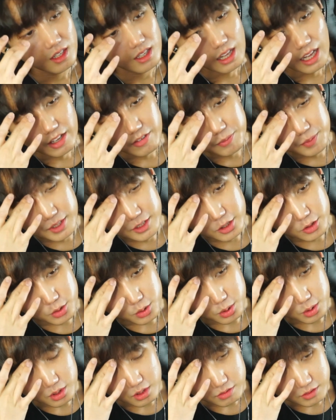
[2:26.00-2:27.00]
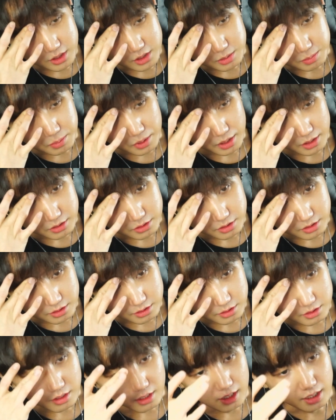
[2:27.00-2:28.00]
I've been to two of these
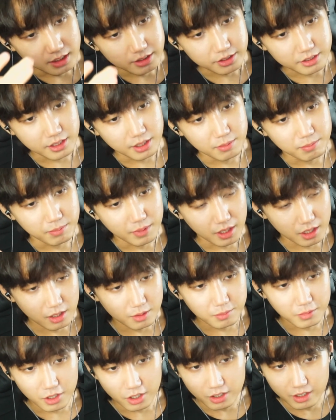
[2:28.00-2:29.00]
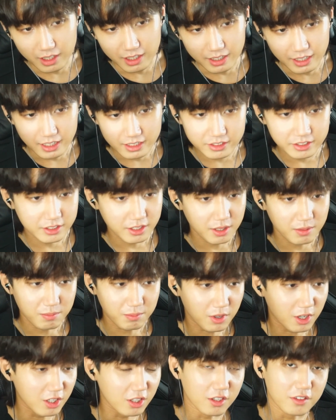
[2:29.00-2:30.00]
places, the S M Mega Mall and S M
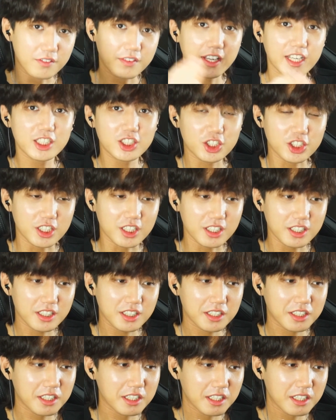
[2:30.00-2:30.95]
Mall of Asia.